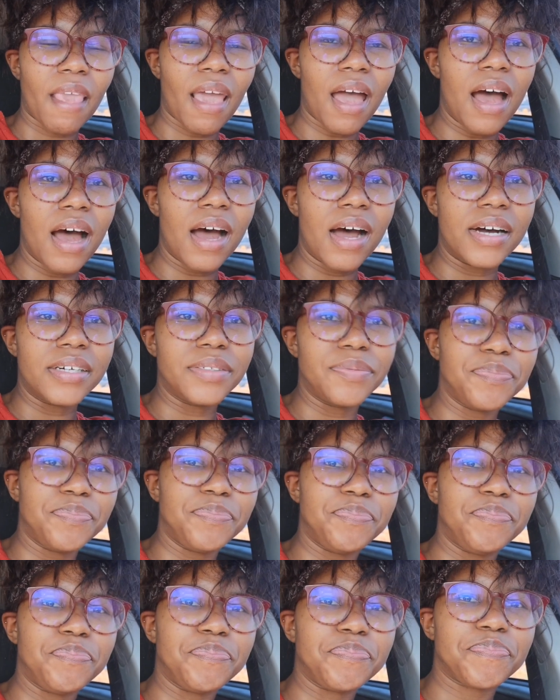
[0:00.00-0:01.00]
um,
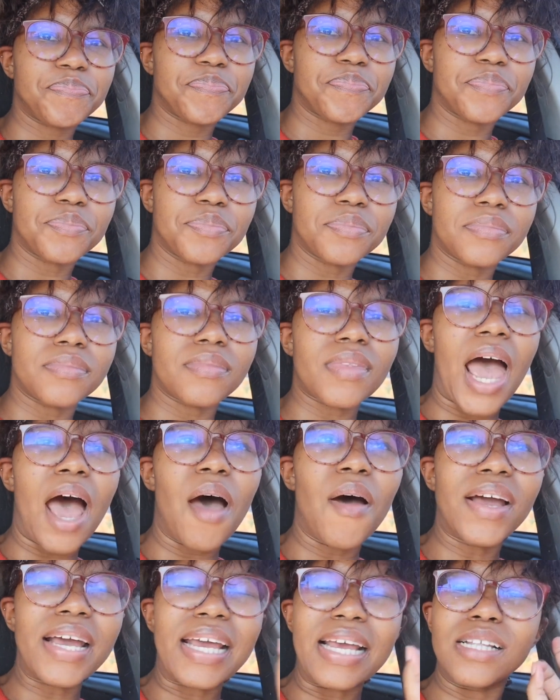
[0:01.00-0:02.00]

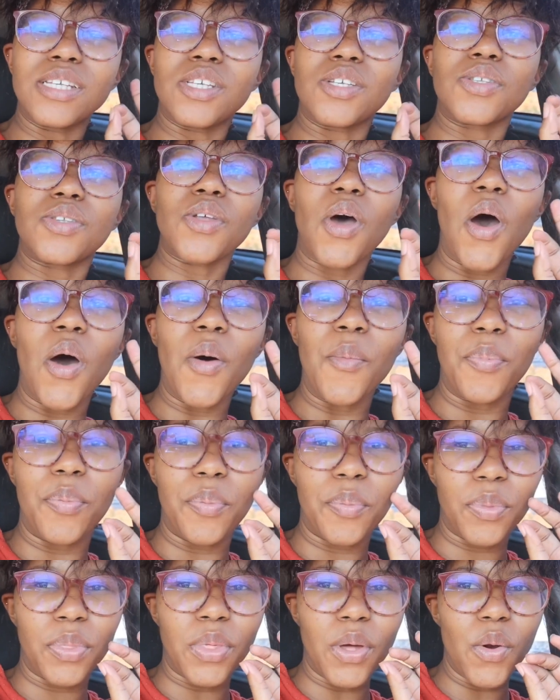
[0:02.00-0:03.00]
how I can stop
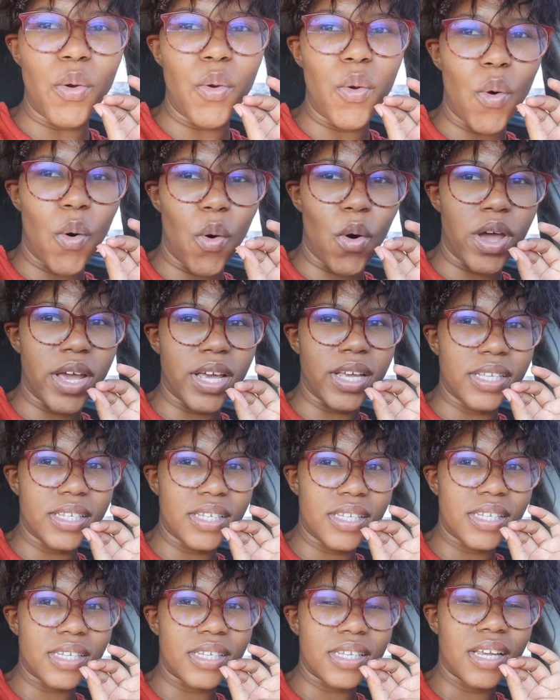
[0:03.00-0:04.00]
the
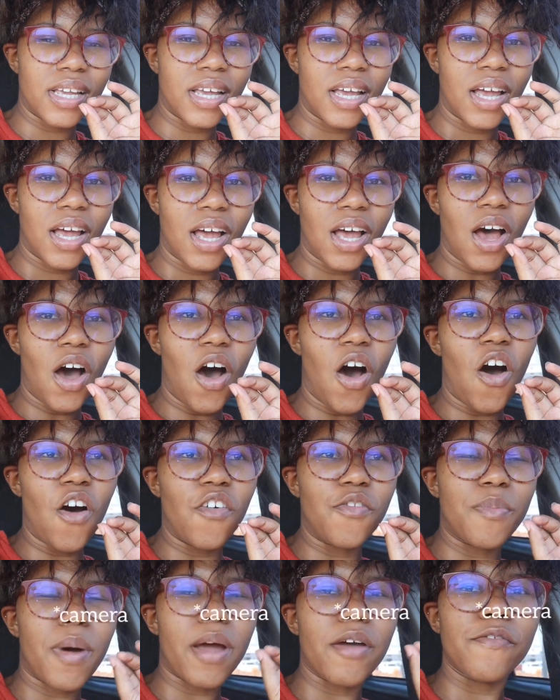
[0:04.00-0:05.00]
noise
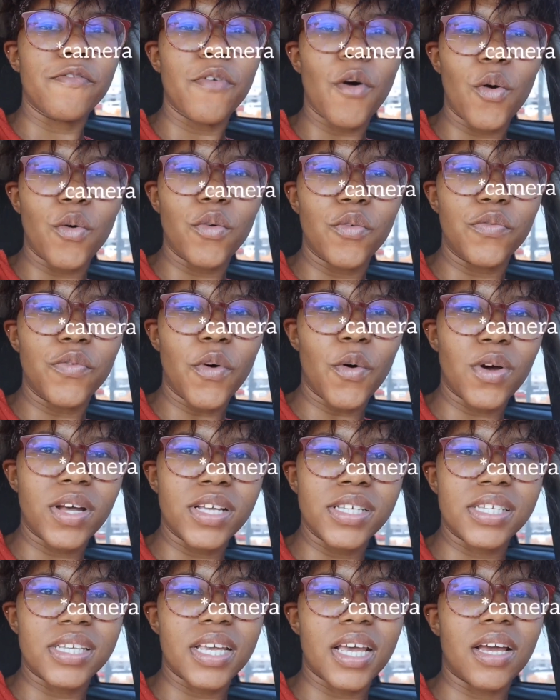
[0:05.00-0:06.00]
of my phone
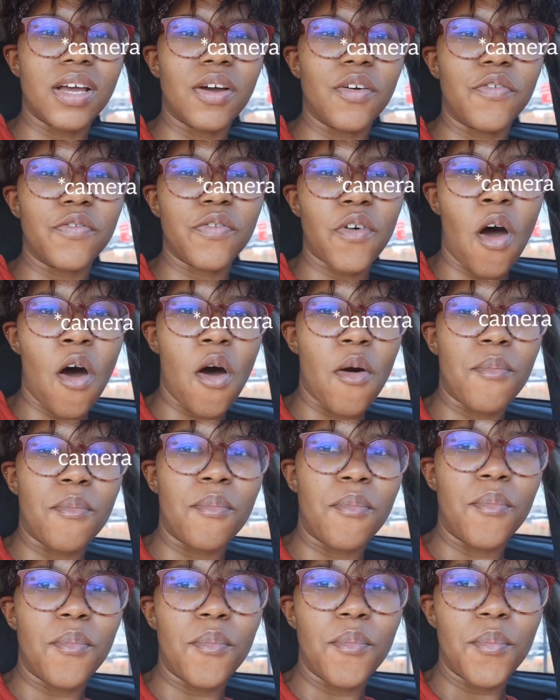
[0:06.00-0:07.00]
focusing
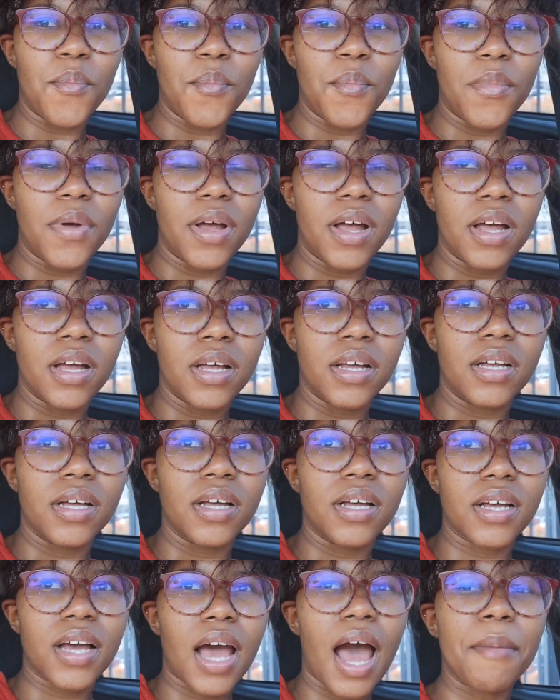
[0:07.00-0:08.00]
from
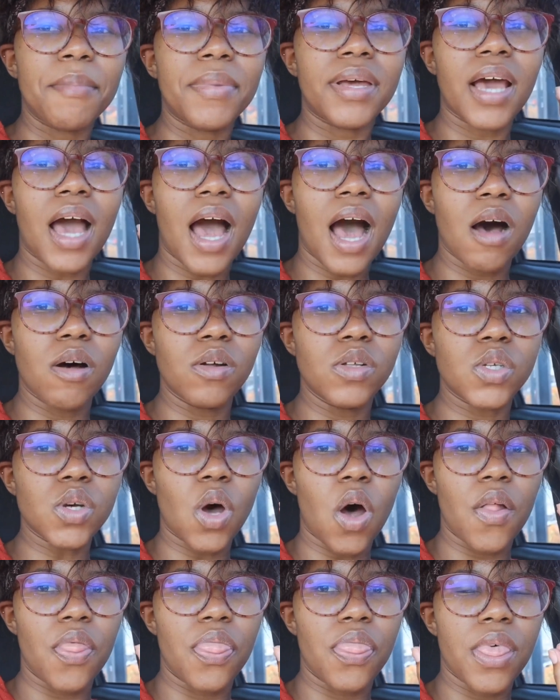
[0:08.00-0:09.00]
coming out
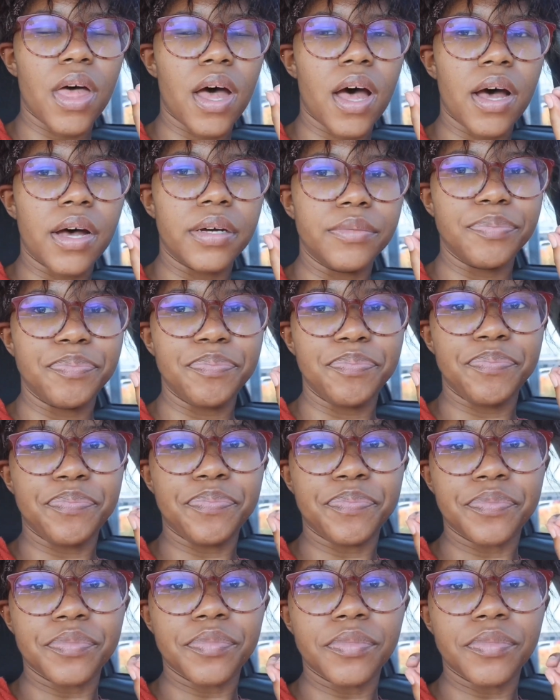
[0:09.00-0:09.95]
on the um,